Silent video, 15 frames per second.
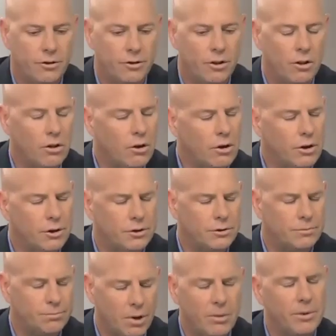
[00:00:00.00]
a
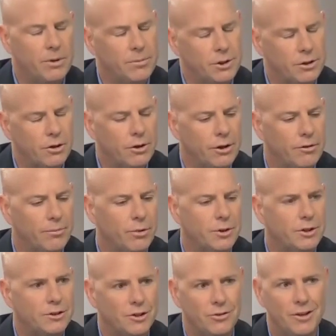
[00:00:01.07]
large, probably the majority of
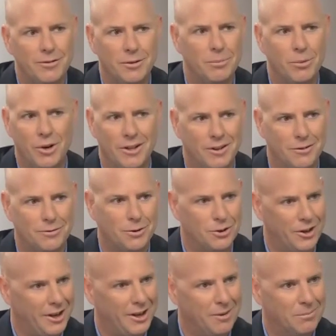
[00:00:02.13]
boys don't even bring their
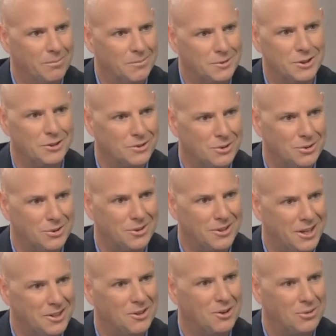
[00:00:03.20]
full game to school.
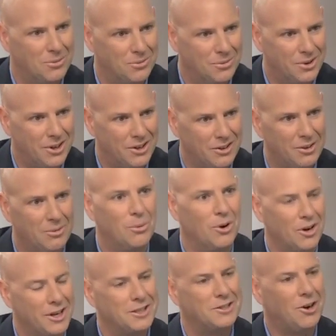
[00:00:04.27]
They don't really
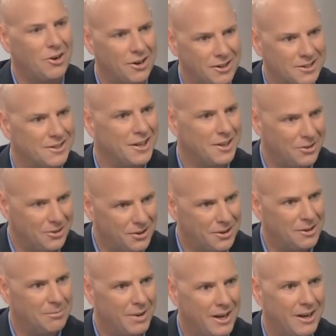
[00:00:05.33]
work as hard as they could
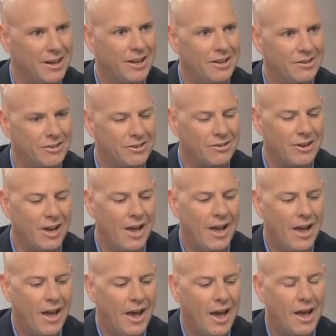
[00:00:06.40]
in many cases.
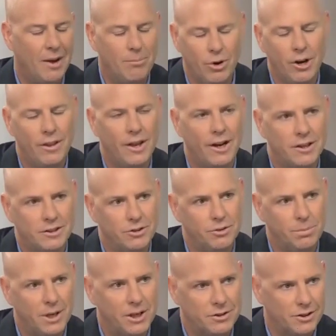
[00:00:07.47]
And part of that has to
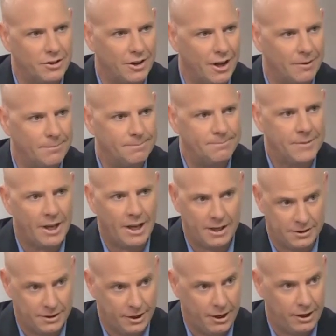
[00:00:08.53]
do because they're not
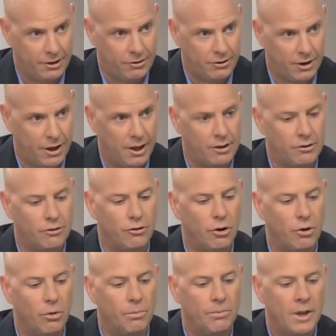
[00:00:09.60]
as engaged. And
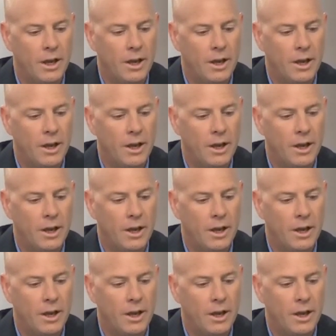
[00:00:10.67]
so